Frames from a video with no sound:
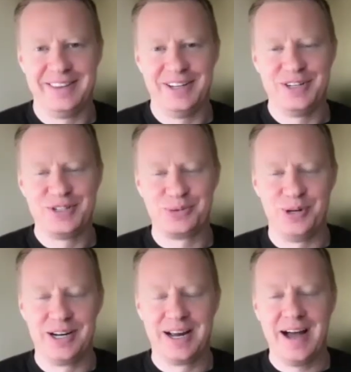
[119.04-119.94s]
there's
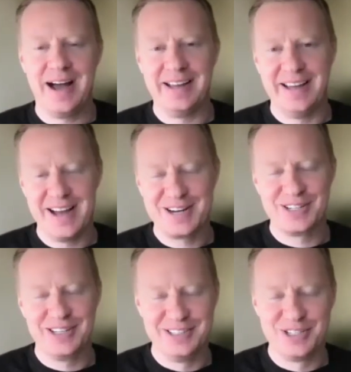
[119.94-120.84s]
one guy. He
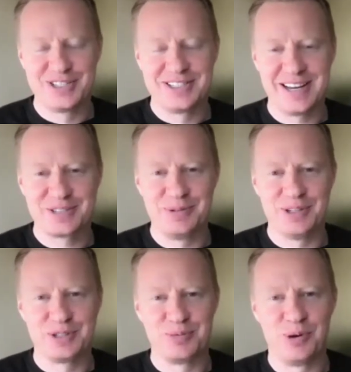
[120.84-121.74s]
actually just texted me
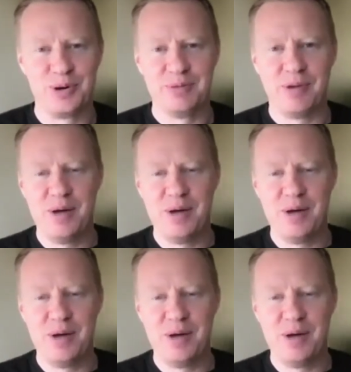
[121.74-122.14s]
this morning. My